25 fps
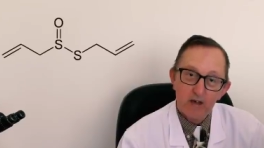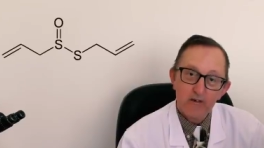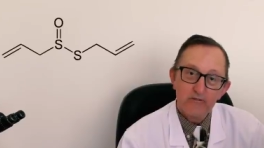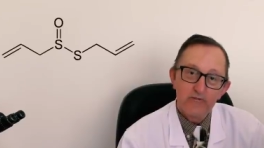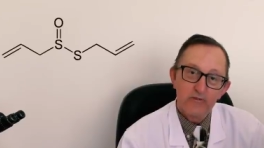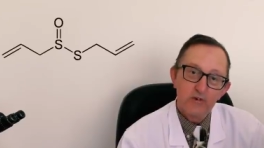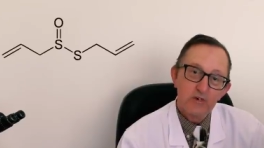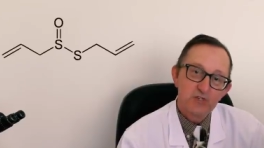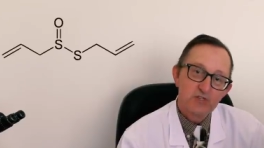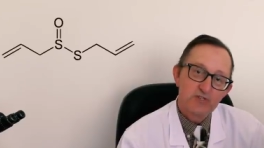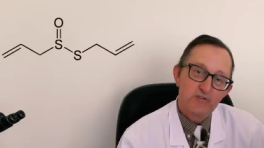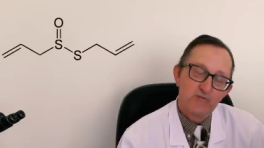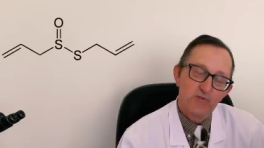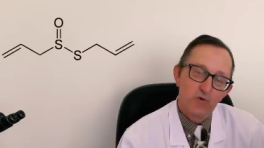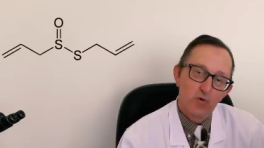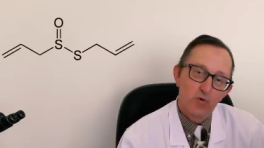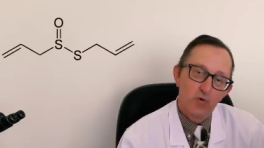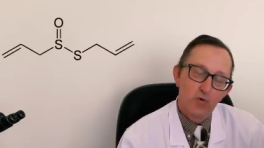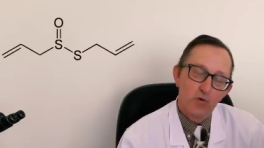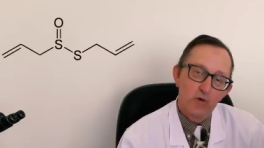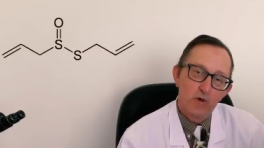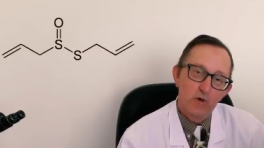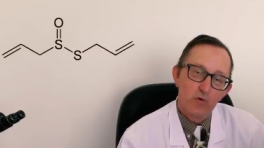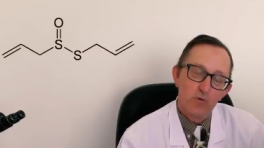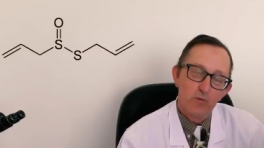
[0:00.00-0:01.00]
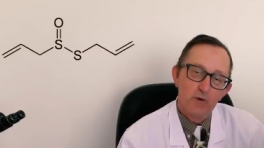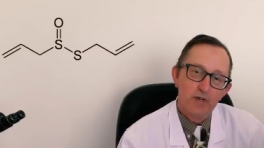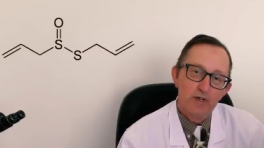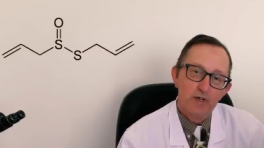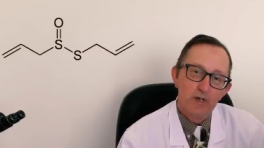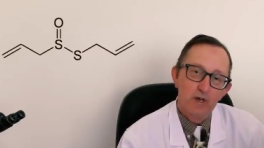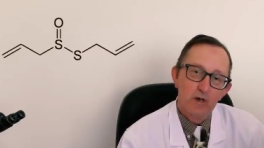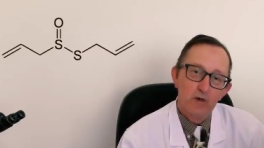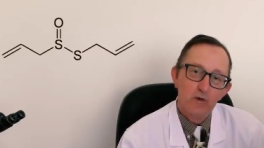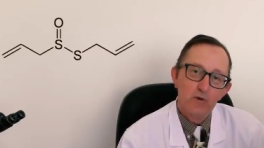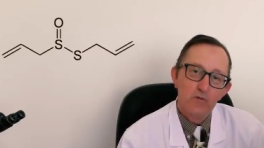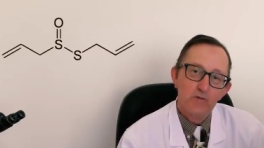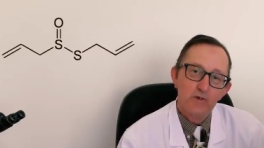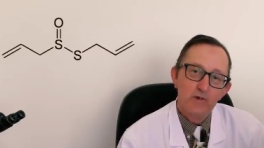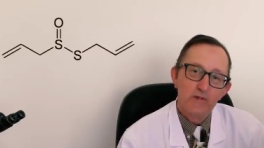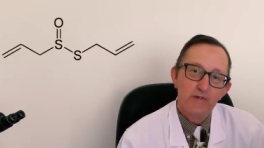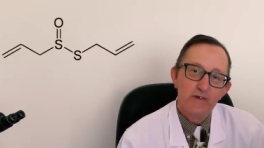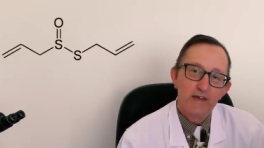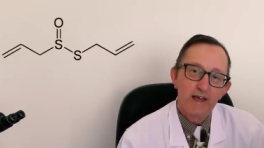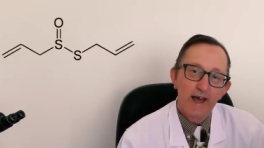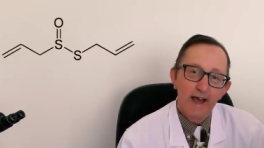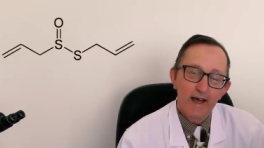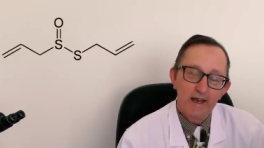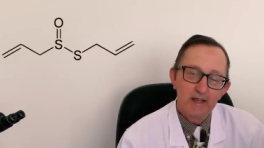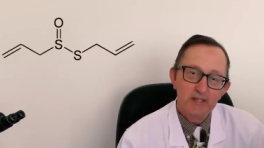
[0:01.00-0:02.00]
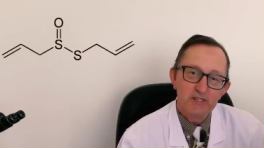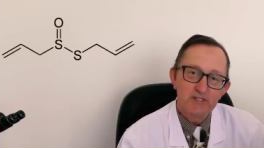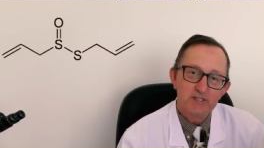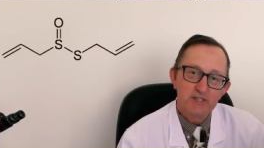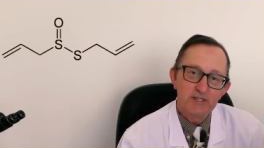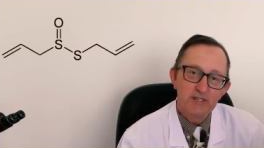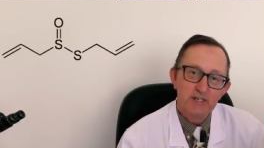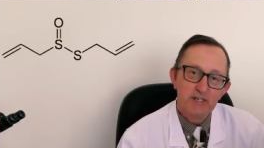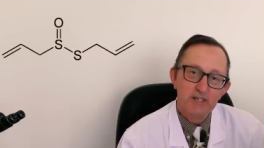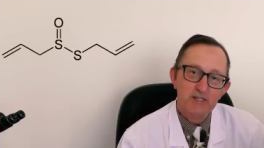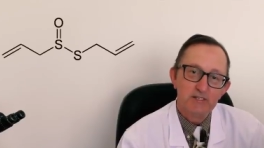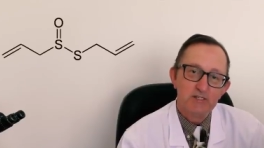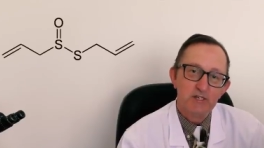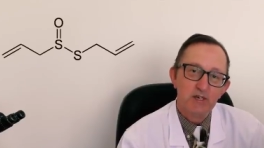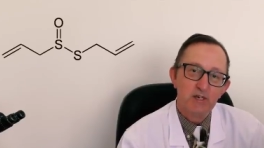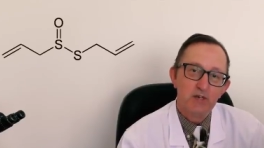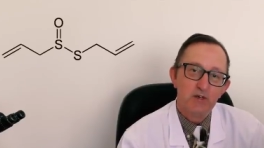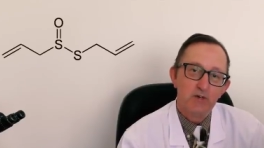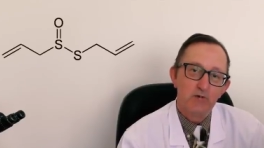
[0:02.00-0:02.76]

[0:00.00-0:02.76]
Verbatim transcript: First of all, we know that the allicin is a